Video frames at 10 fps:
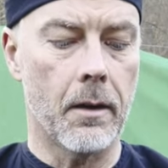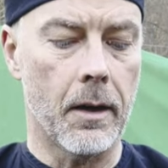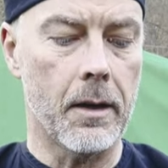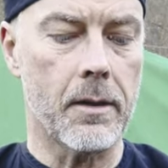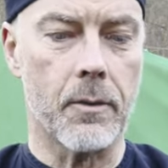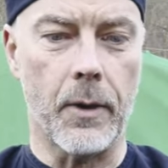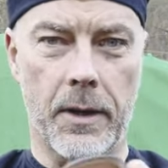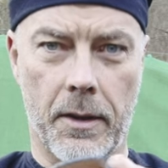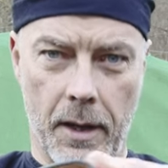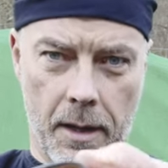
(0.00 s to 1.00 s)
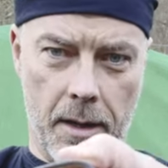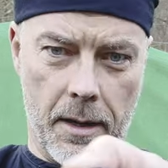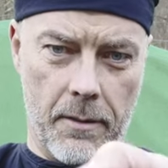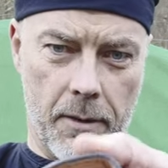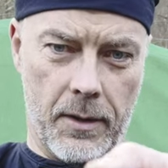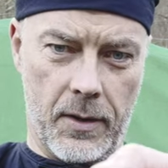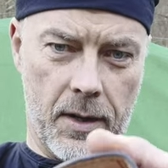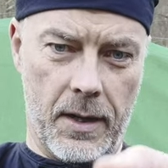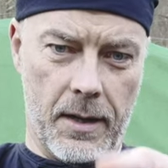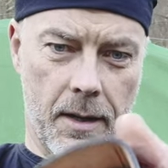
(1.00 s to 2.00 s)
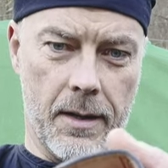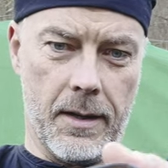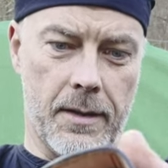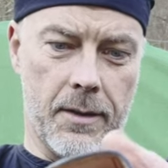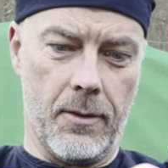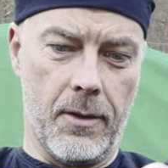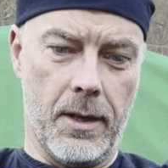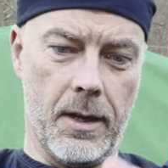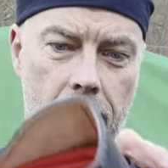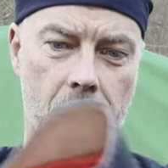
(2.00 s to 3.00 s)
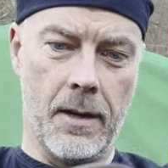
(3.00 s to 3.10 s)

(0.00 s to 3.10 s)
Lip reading: And it's quite thick leather when you see it here. It's sturdy,